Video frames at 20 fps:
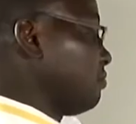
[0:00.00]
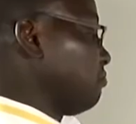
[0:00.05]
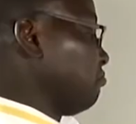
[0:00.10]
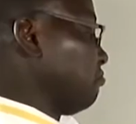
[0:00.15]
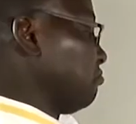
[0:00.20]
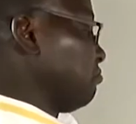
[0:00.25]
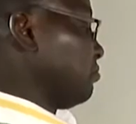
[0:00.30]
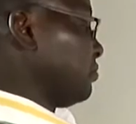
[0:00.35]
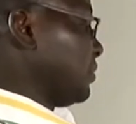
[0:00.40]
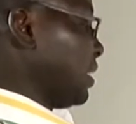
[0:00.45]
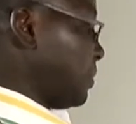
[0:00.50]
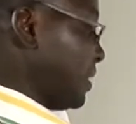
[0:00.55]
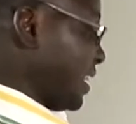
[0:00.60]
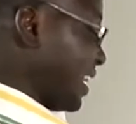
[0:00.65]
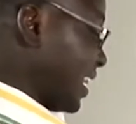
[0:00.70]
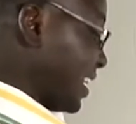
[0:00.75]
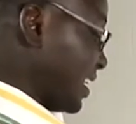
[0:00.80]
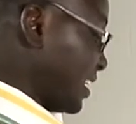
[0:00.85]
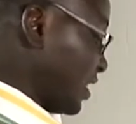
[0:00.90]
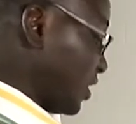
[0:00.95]
maybe
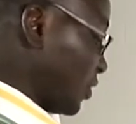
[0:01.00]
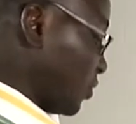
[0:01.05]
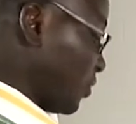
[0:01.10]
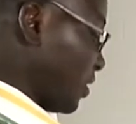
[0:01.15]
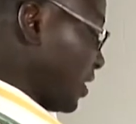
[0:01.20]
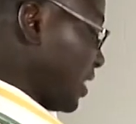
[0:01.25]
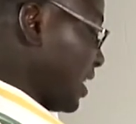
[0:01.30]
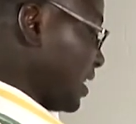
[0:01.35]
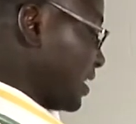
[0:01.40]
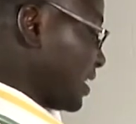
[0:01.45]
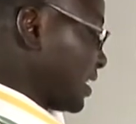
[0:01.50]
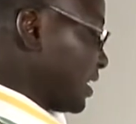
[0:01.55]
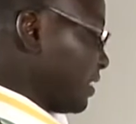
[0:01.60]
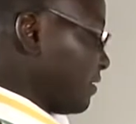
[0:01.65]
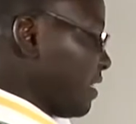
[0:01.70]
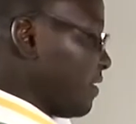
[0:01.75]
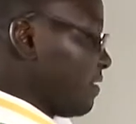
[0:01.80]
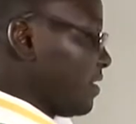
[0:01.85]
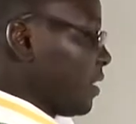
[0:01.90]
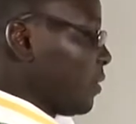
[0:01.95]
another 0 there,
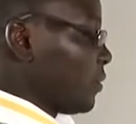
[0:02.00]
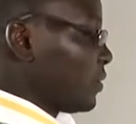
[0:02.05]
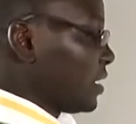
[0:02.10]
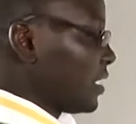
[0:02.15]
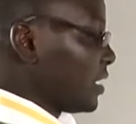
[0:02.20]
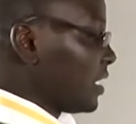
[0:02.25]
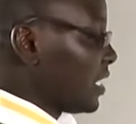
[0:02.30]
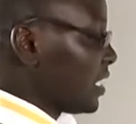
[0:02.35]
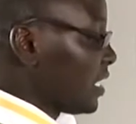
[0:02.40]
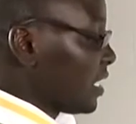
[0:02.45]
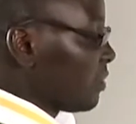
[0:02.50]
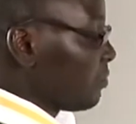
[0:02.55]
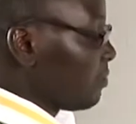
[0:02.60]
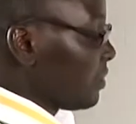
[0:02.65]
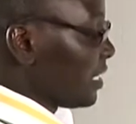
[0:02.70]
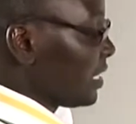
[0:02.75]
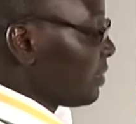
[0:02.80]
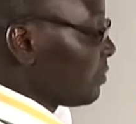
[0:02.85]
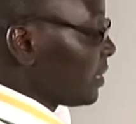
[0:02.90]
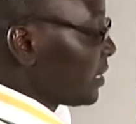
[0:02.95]
65,000
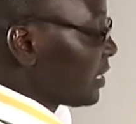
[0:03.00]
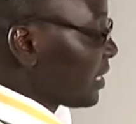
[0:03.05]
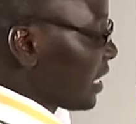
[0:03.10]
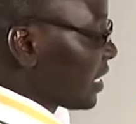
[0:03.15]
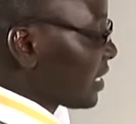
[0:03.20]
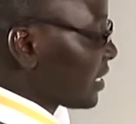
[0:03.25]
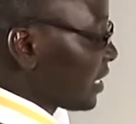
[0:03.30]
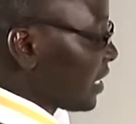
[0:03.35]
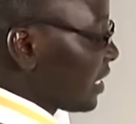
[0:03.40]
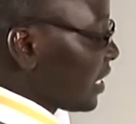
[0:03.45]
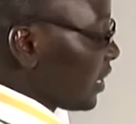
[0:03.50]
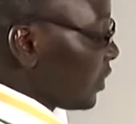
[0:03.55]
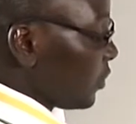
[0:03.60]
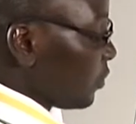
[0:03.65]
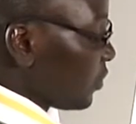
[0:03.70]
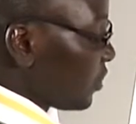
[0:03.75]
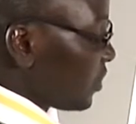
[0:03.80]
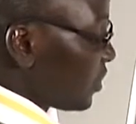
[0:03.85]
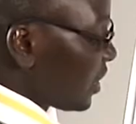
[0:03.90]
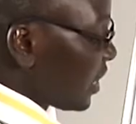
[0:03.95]
millimeters,
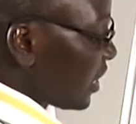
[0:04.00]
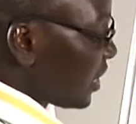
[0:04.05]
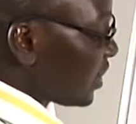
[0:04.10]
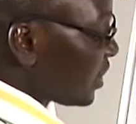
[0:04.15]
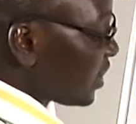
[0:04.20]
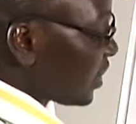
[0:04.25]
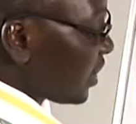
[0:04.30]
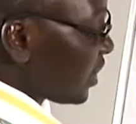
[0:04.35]
you change